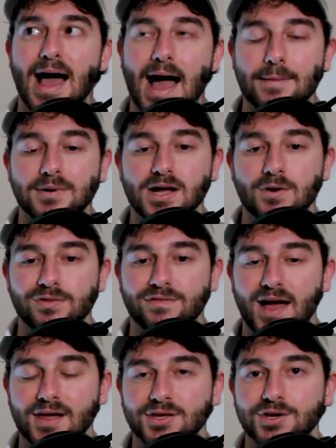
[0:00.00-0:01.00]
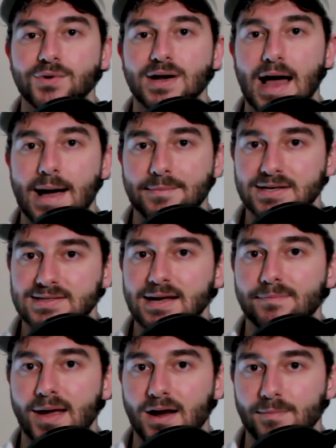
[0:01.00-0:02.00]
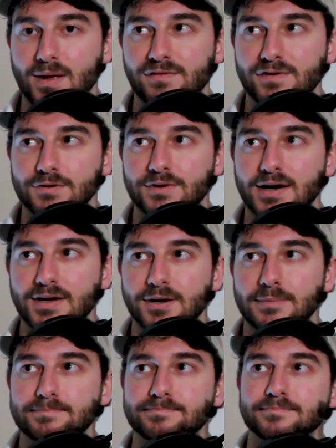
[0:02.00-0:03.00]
I'm going to go with value, and I'm going to take Baker Mayfield right here.